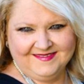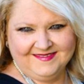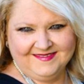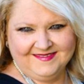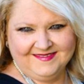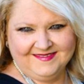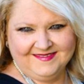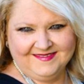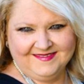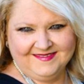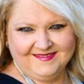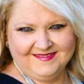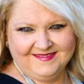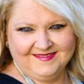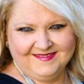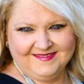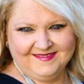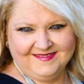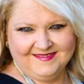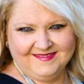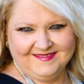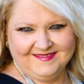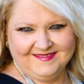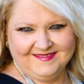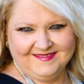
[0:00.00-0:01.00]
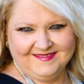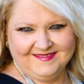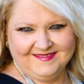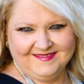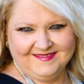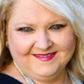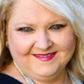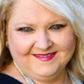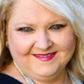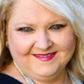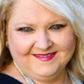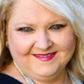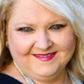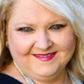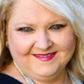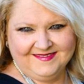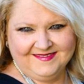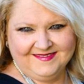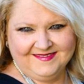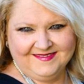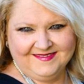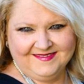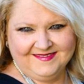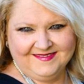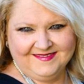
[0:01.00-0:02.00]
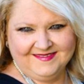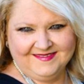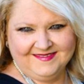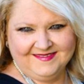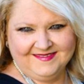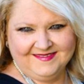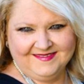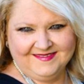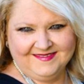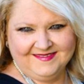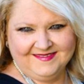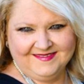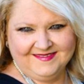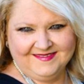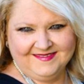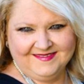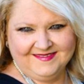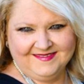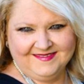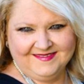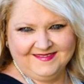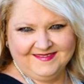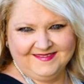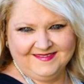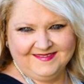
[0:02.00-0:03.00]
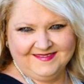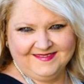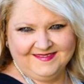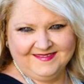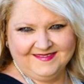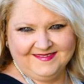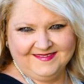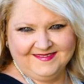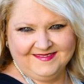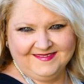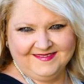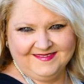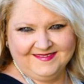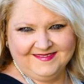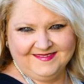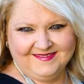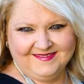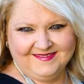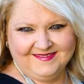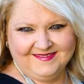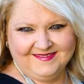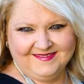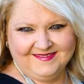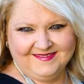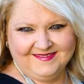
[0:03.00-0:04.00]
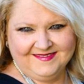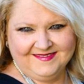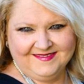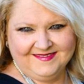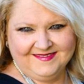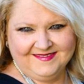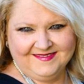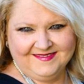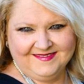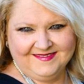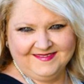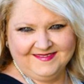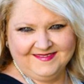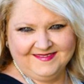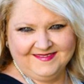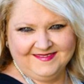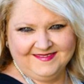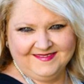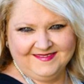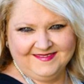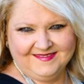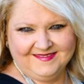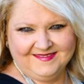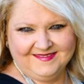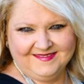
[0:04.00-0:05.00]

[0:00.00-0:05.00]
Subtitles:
The face doesn't move, so there is nothing to read.